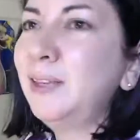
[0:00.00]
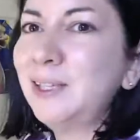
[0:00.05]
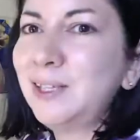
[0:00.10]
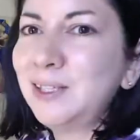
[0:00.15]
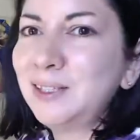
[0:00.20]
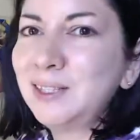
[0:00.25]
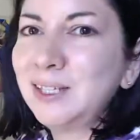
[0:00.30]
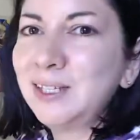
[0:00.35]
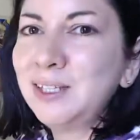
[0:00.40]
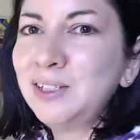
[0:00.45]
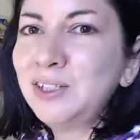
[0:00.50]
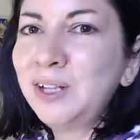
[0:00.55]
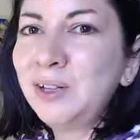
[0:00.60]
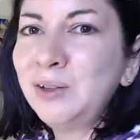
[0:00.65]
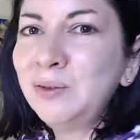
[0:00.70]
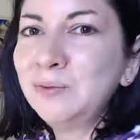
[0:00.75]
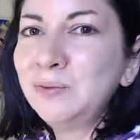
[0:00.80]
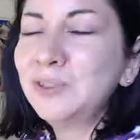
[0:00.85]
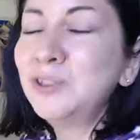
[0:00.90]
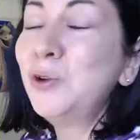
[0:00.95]
they
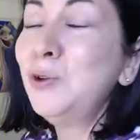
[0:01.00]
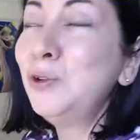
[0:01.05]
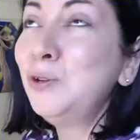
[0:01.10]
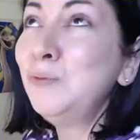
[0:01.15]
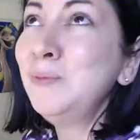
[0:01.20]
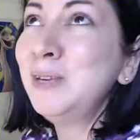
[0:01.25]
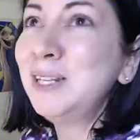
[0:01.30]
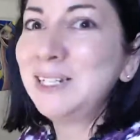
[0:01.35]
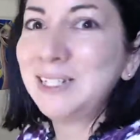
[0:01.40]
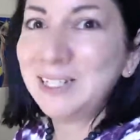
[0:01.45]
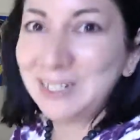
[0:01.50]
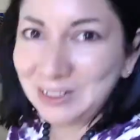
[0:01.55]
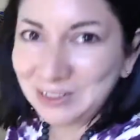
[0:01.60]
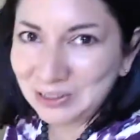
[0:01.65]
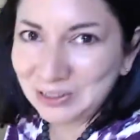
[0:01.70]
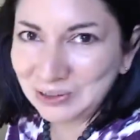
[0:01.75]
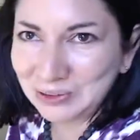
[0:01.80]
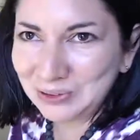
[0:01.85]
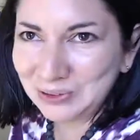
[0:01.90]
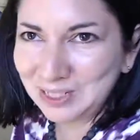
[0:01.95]
told me to tell
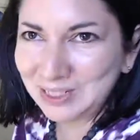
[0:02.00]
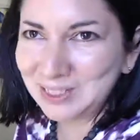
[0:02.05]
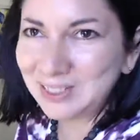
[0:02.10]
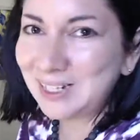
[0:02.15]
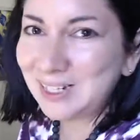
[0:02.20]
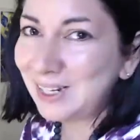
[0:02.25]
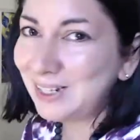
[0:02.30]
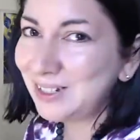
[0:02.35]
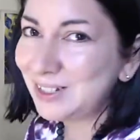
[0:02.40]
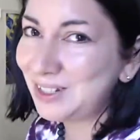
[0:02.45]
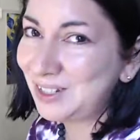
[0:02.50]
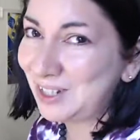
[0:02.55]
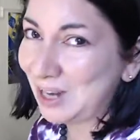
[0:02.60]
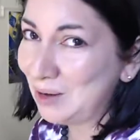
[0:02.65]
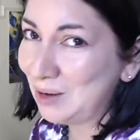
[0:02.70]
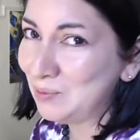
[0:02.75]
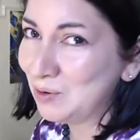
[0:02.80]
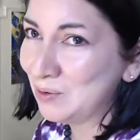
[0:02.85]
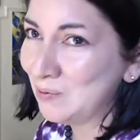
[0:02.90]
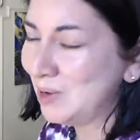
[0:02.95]
you that today is
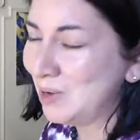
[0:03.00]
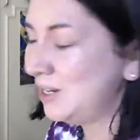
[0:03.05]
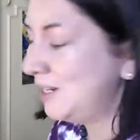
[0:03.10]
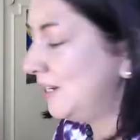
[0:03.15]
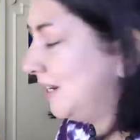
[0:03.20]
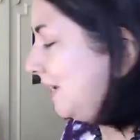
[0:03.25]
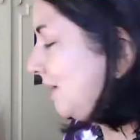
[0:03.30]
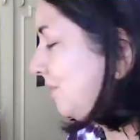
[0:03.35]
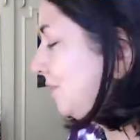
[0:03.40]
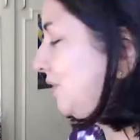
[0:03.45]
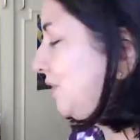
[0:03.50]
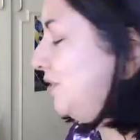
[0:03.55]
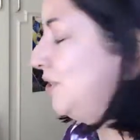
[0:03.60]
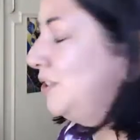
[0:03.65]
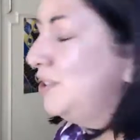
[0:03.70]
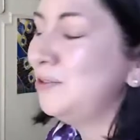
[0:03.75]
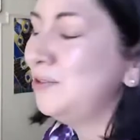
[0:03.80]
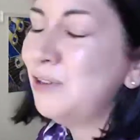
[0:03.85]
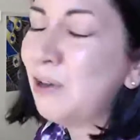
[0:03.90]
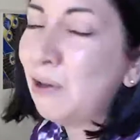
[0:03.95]
Cyber Monday, which
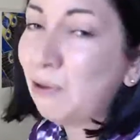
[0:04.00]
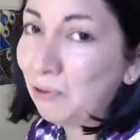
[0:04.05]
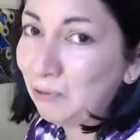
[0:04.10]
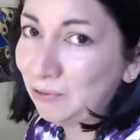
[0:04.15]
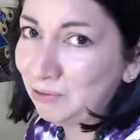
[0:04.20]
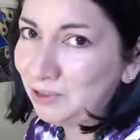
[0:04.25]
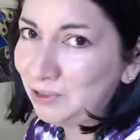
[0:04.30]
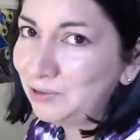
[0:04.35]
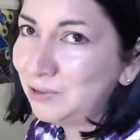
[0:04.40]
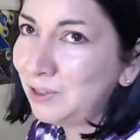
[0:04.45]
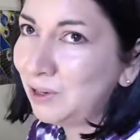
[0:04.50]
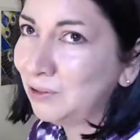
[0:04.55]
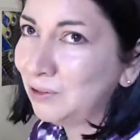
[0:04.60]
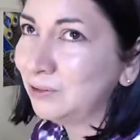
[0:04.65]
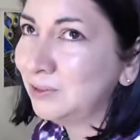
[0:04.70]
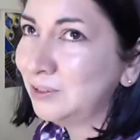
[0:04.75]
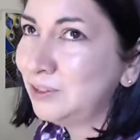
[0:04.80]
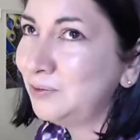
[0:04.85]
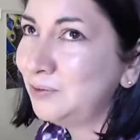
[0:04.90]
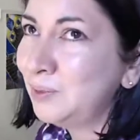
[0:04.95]

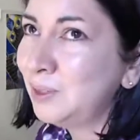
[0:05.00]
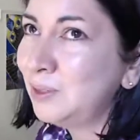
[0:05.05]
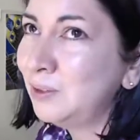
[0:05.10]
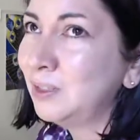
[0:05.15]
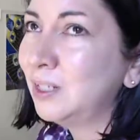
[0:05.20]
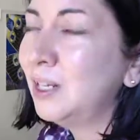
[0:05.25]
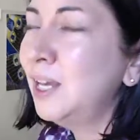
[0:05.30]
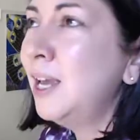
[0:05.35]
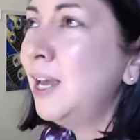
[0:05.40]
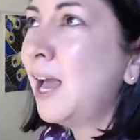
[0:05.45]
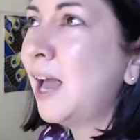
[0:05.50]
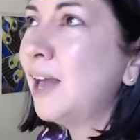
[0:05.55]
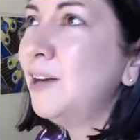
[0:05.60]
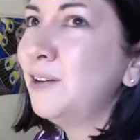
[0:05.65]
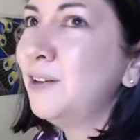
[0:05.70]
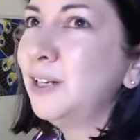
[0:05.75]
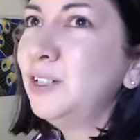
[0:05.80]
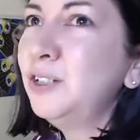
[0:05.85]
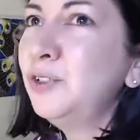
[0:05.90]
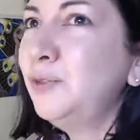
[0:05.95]
you can, I don't know,
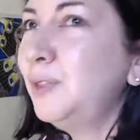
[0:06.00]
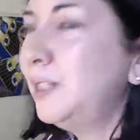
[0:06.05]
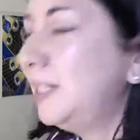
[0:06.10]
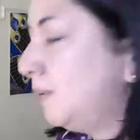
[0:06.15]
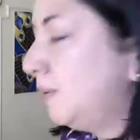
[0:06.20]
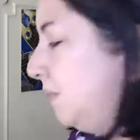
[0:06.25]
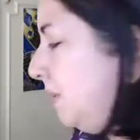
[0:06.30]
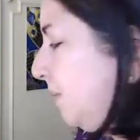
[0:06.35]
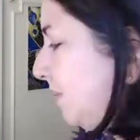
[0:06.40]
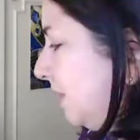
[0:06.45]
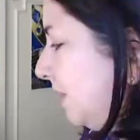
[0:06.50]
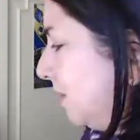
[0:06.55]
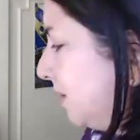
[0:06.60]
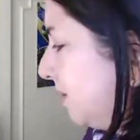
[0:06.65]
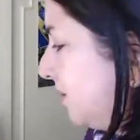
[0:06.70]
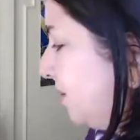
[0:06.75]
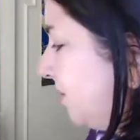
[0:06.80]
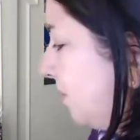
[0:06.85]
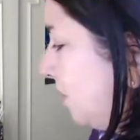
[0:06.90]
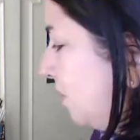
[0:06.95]
I just feel like people are
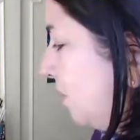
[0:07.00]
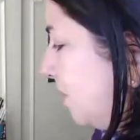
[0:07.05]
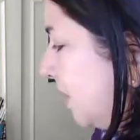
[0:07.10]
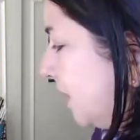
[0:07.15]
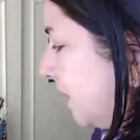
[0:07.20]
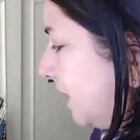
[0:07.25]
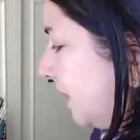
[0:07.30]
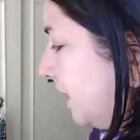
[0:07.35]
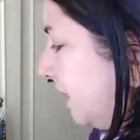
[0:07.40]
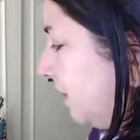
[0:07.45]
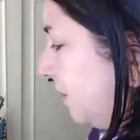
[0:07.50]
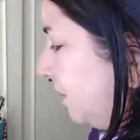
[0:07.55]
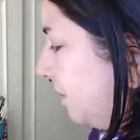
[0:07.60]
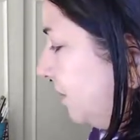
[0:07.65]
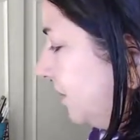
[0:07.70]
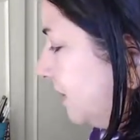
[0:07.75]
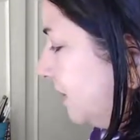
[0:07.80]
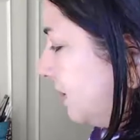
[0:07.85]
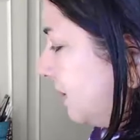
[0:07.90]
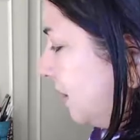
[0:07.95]
so marketed to
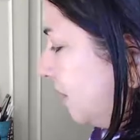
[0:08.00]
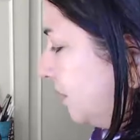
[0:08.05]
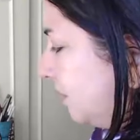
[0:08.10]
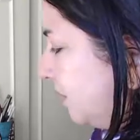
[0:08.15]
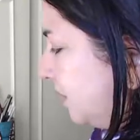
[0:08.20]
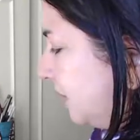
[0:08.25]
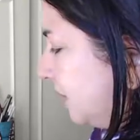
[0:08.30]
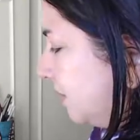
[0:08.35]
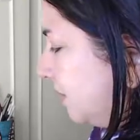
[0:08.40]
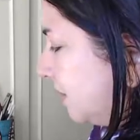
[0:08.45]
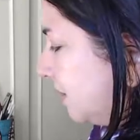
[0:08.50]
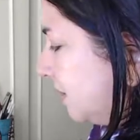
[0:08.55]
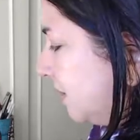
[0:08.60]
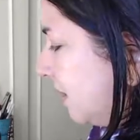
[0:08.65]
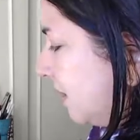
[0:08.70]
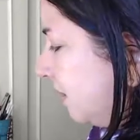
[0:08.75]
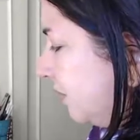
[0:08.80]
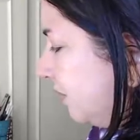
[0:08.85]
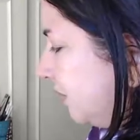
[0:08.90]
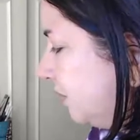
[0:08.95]
this time of year, it's
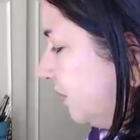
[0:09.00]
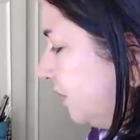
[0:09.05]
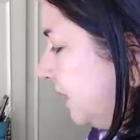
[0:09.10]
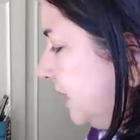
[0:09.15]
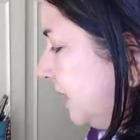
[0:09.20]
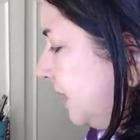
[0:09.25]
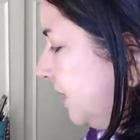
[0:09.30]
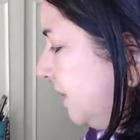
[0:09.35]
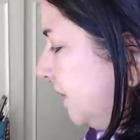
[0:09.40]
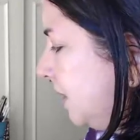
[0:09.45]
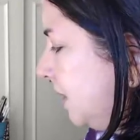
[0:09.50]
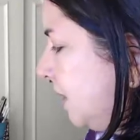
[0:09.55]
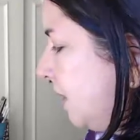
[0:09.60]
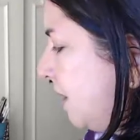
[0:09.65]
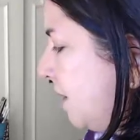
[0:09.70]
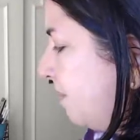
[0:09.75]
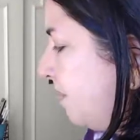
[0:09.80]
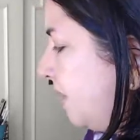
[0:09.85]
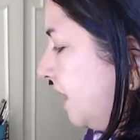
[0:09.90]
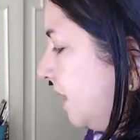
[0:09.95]
not even funny.
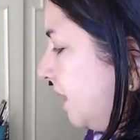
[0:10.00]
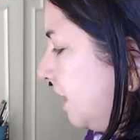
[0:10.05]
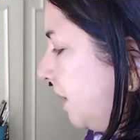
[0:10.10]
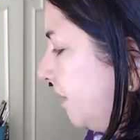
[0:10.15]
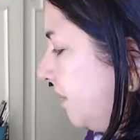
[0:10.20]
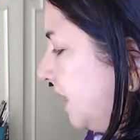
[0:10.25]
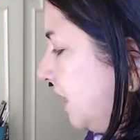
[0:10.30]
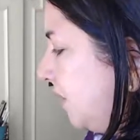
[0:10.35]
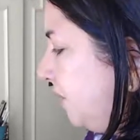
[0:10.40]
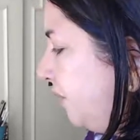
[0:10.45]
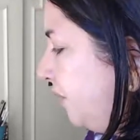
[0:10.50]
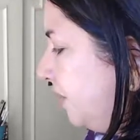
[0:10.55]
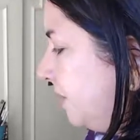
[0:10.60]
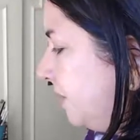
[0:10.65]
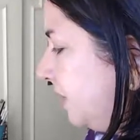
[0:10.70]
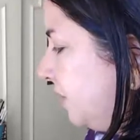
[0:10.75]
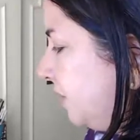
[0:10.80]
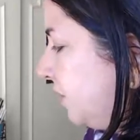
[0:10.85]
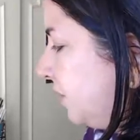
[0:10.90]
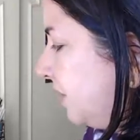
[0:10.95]
But if you're
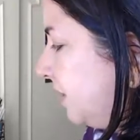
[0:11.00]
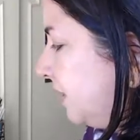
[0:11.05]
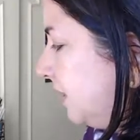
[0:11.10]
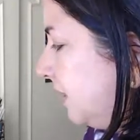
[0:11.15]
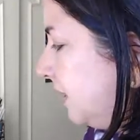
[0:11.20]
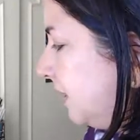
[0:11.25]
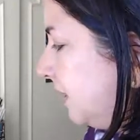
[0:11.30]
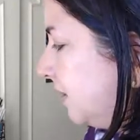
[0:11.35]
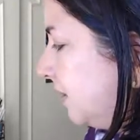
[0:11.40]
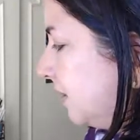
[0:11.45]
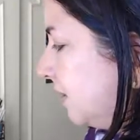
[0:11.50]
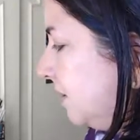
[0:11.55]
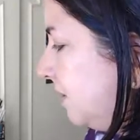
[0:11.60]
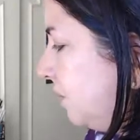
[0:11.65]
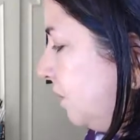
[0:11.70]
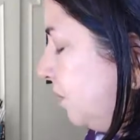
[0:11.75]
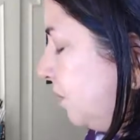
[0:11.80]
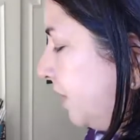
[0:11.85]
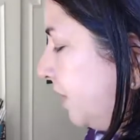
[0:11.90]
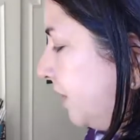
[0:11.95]
interested,
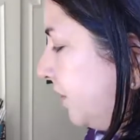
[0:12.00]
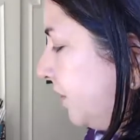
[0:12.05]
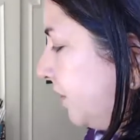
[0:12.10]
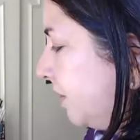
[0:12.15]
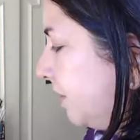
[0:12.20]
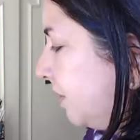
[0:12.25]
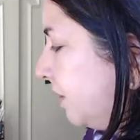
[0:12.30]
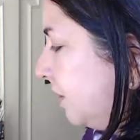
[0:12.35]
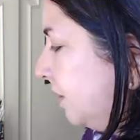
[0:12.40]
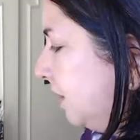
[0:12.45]
no pressure,